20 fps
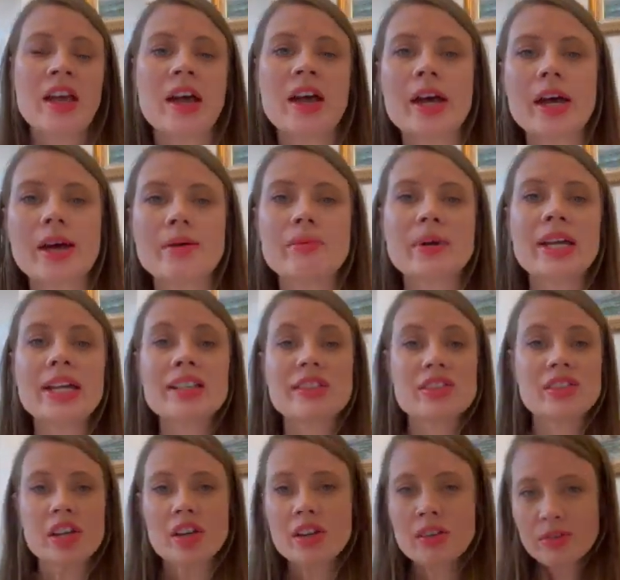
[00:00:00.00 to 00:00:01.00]
Um,
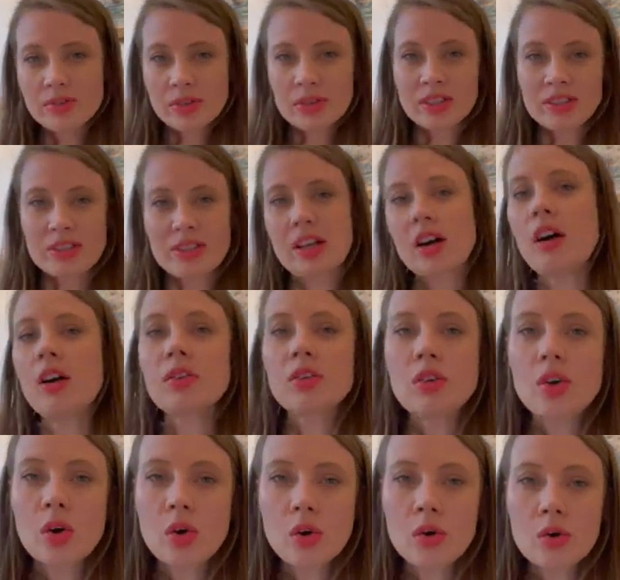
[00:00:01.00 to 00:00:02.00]
it's known for its
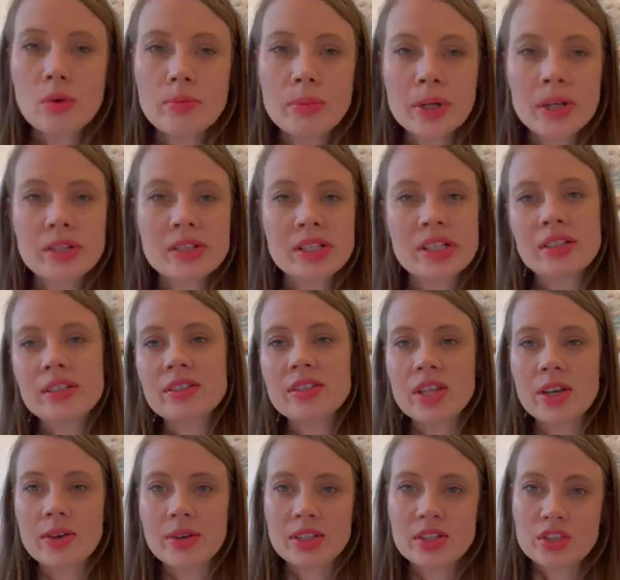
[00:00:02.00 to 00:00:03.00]
on-call burden,
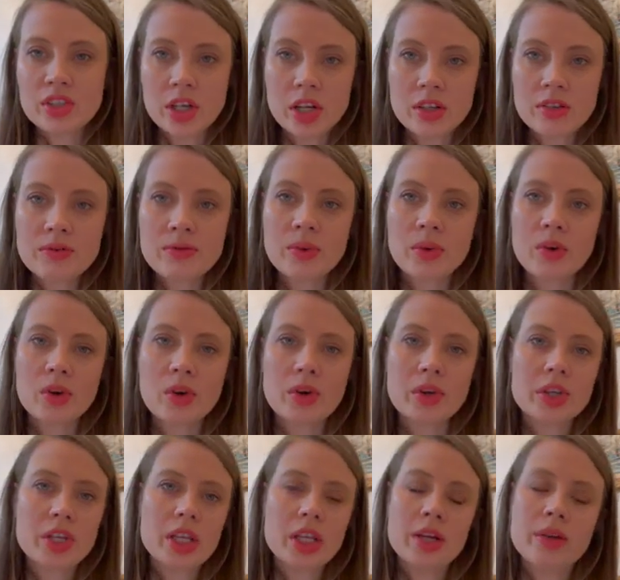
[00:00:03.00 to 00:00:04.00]
so it's known for,
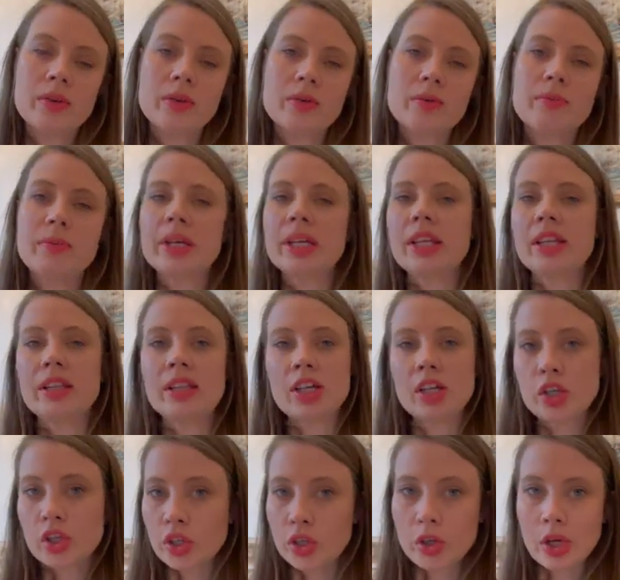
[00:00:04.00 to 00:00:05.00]
you know, being in the
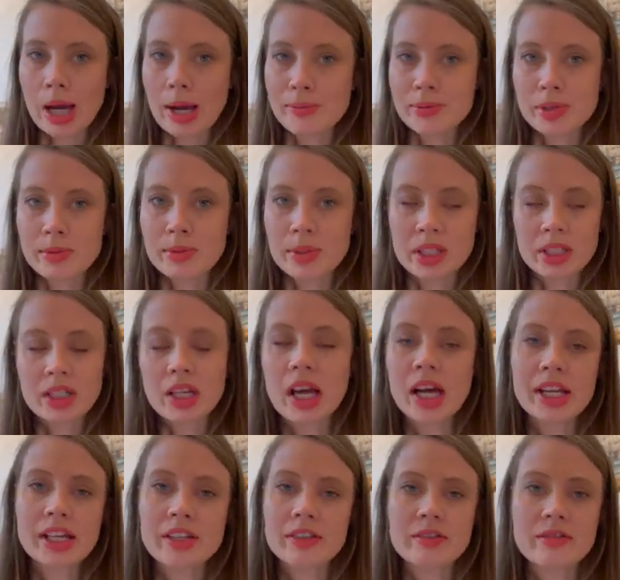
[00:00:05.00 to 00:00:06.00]
acute abdomen
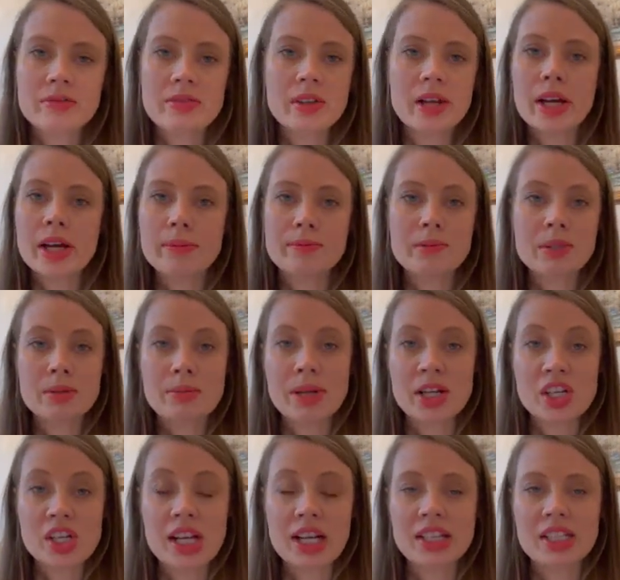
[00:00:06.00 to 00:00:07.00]
kind of um,
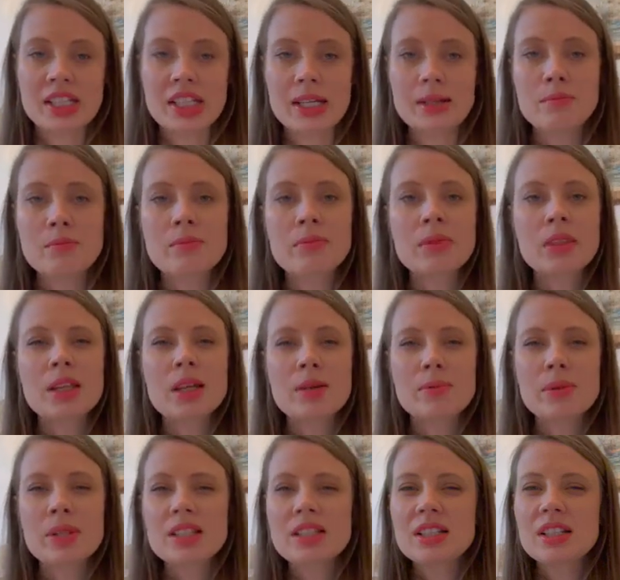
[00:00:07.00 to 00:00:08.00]
speciality.
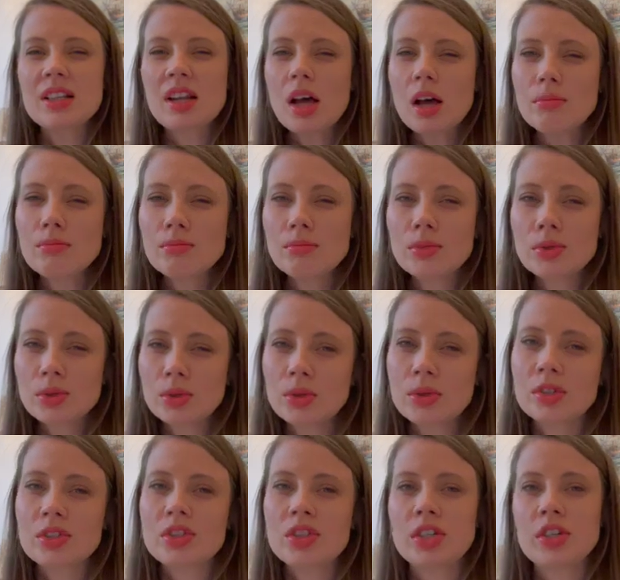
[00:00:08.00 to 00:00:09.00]
But there's a lot
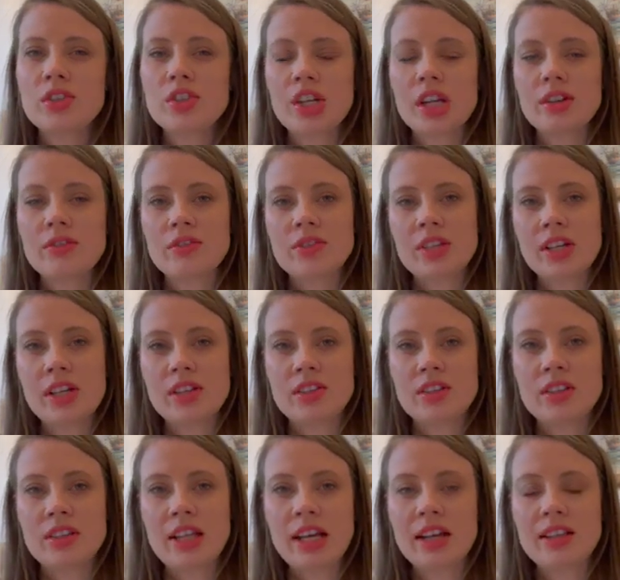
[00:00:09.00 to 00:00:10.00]
more to gen surge
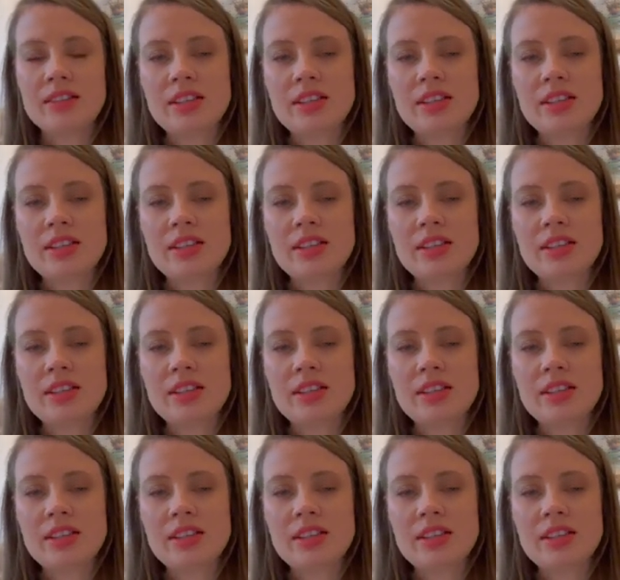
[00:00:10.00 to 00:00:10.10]
than that.